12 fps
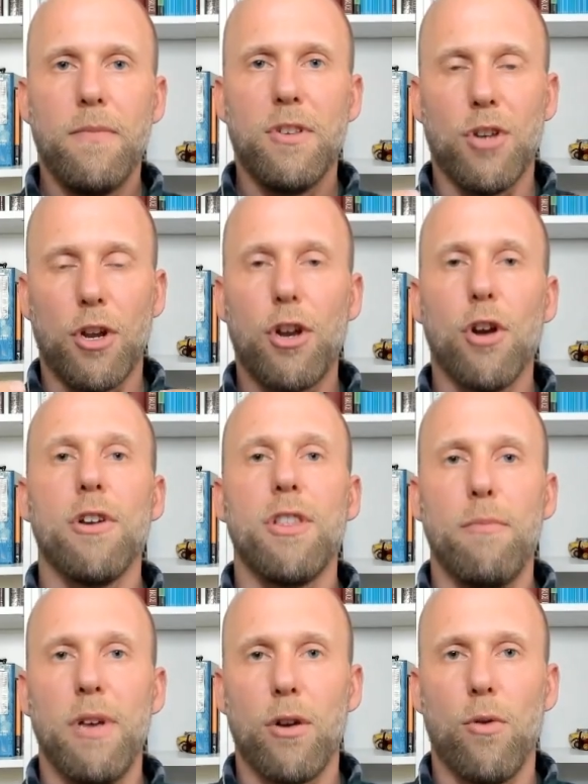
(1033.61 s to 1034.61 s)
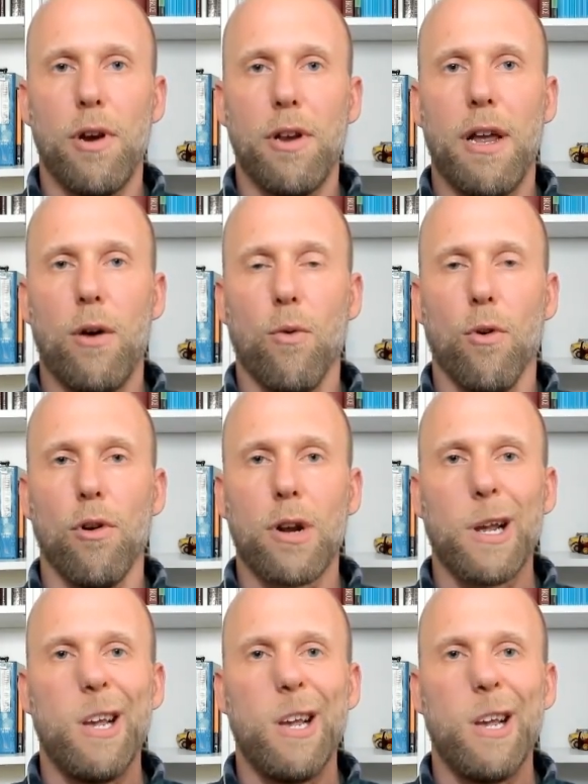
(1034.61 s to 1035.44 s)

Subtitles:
securing the Bitcoin network